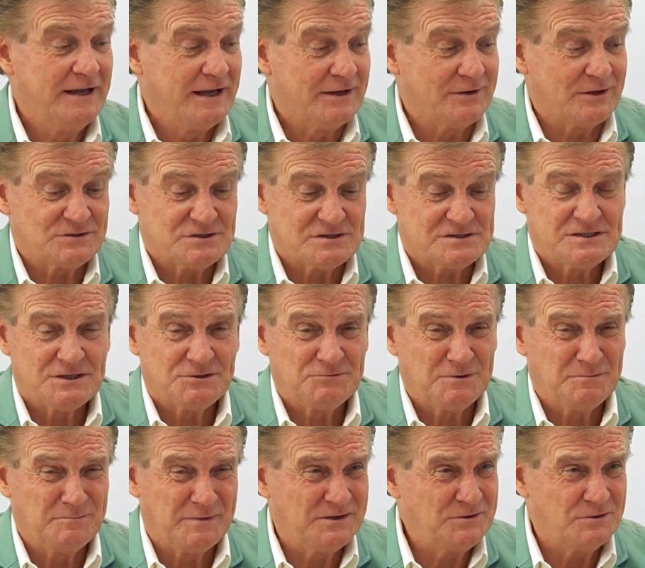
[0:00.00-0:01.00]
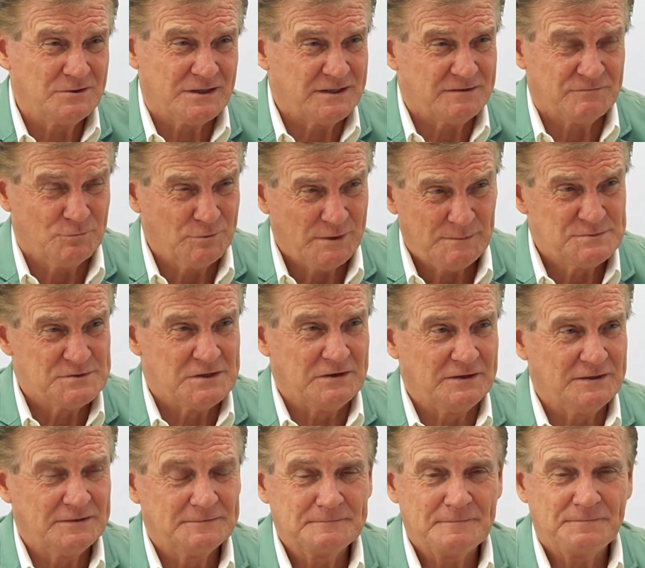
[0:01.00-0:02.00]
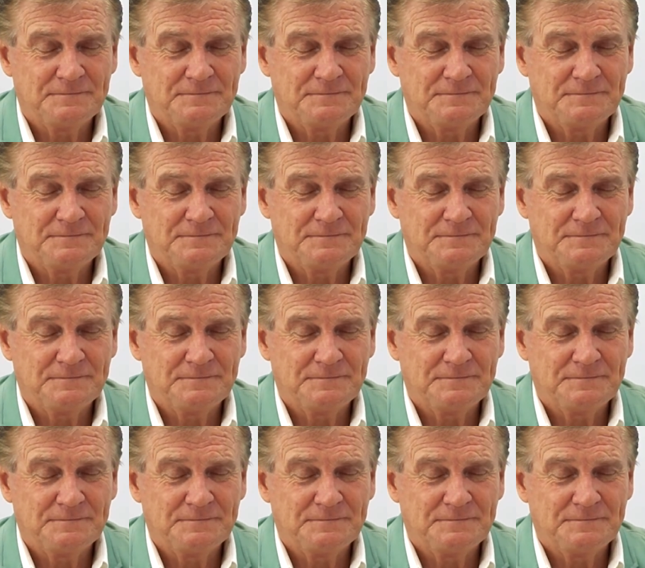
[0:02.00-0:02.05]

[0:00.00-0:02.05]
And I just said to him, mate, you don't have a website.